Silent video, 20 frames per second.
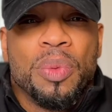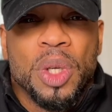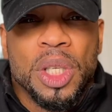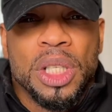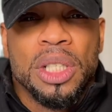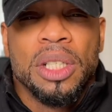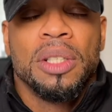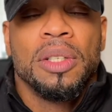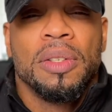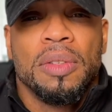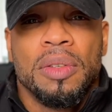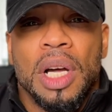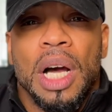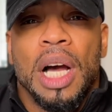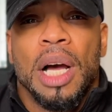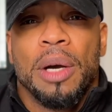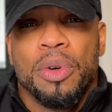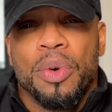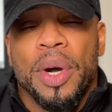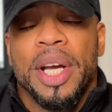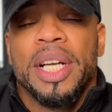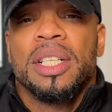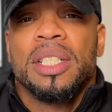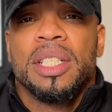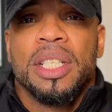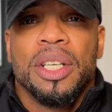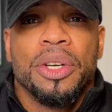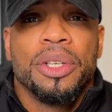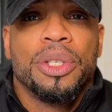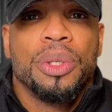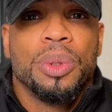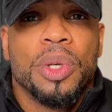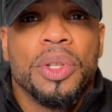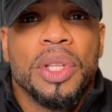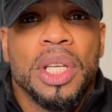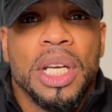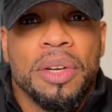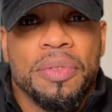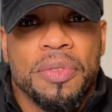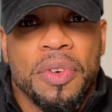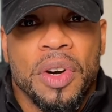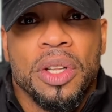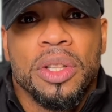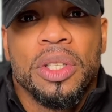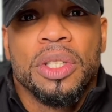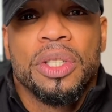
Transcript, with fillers: really um, great to see her do her thing in front of the